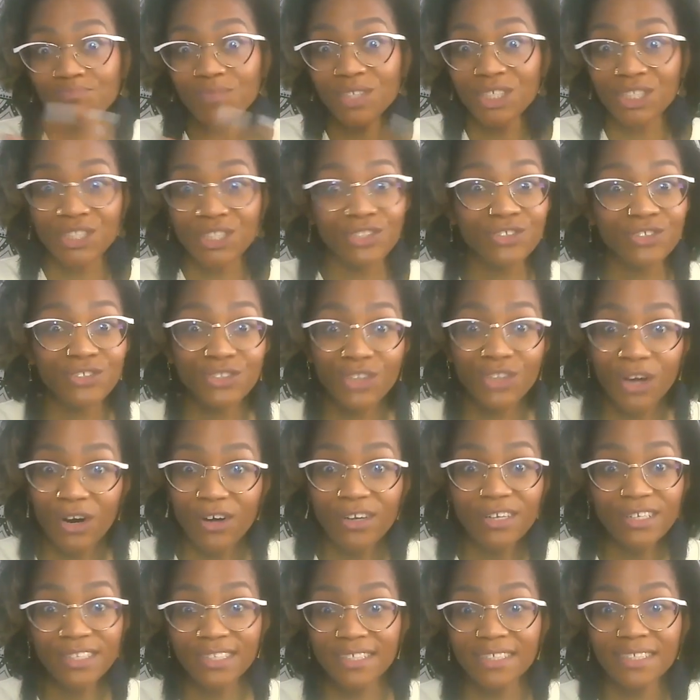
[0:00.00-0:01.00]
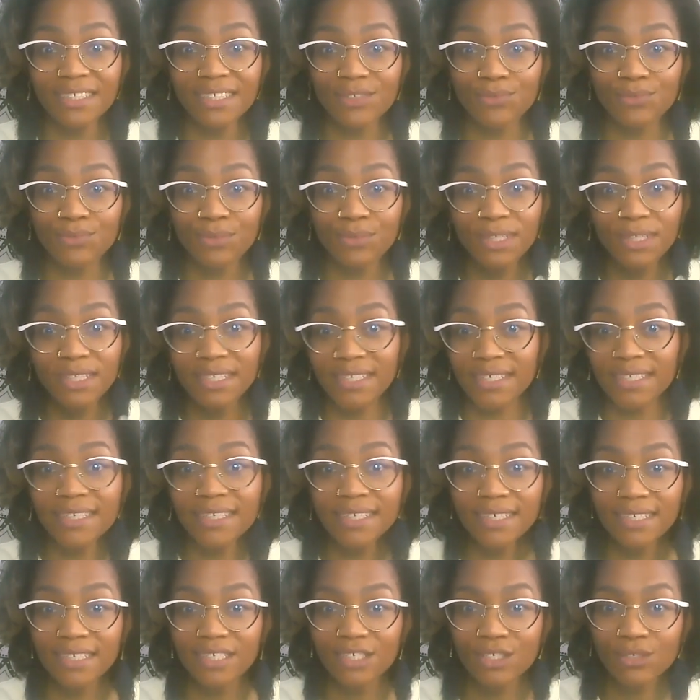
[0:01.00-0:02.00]
this darkness within
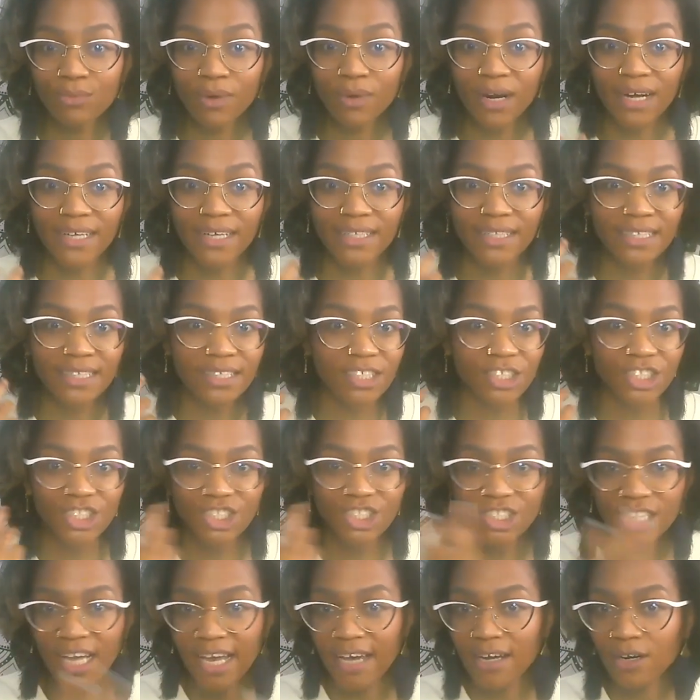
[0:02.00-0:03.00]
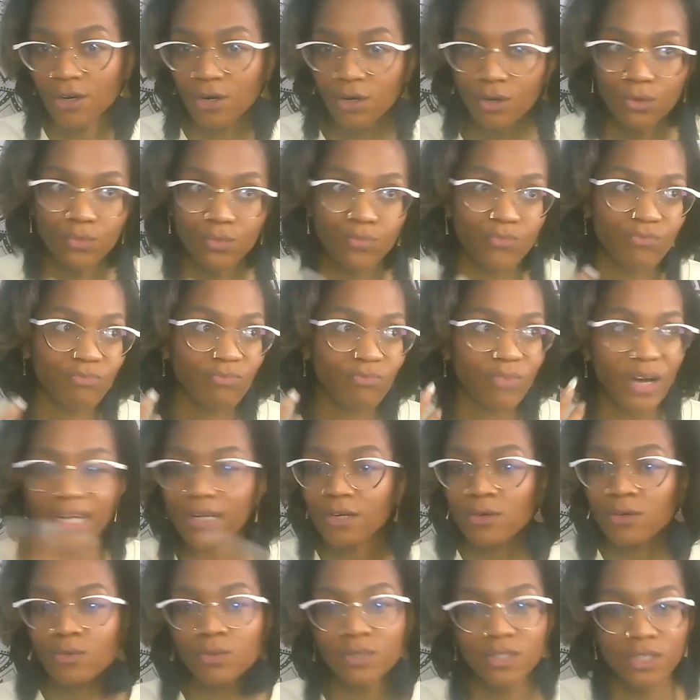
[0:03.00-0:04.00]
us, right? These shadows,
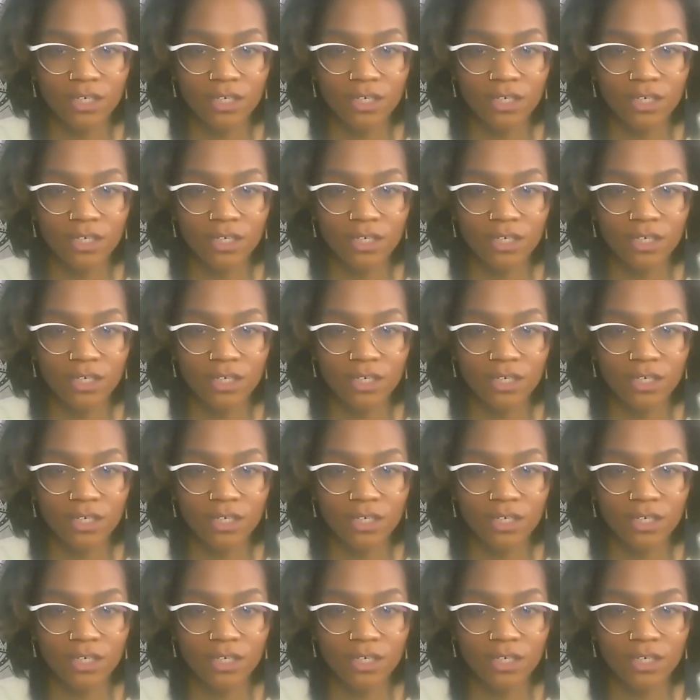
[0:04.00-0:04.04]
fighting